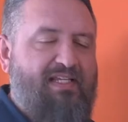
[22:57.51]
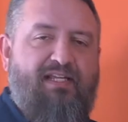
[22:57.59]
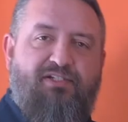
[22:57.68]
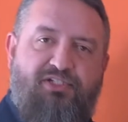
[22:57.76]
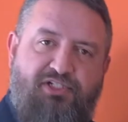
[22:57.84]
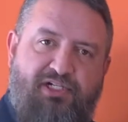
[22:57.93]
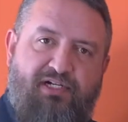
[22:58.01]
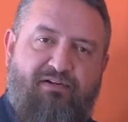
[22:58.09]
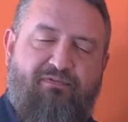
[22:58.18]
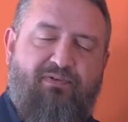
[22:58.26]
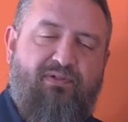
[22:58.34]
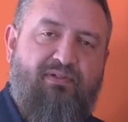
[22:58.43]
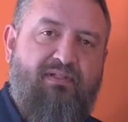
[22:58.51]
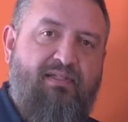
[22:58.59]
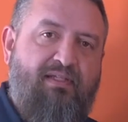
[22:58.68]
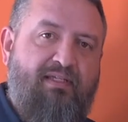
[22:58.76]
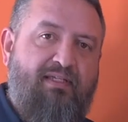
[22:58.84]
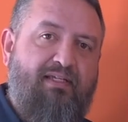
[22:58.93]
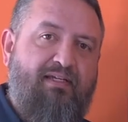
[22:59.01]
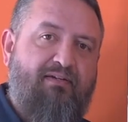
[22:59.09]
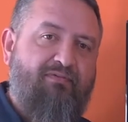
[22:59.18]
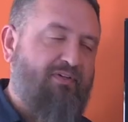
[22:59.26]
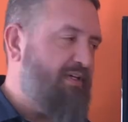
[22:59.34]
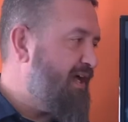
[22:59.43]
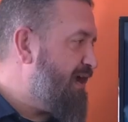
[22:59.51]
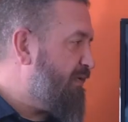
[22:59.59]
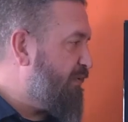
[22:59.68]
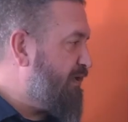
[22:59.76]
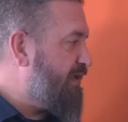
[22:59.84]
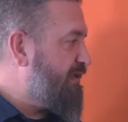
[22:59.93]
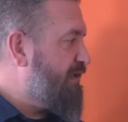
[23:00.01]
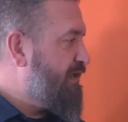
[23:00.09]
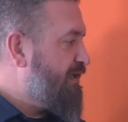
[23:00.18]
a cheerful giver, not one,